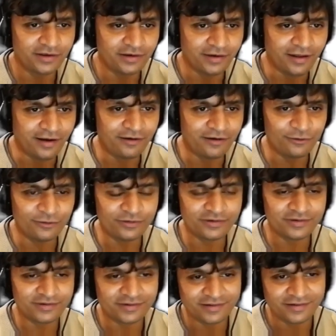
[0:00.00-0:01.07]
Now,
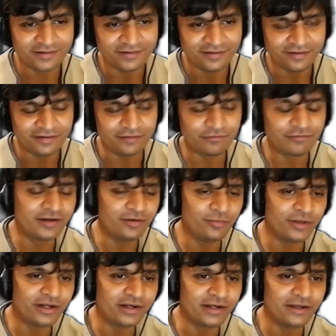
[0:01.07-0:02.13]
I've
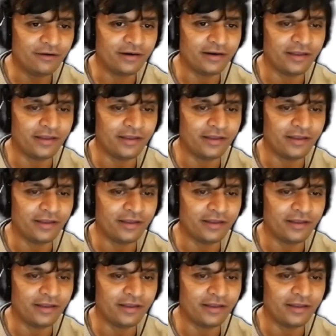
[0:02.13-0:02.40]
fundamentally got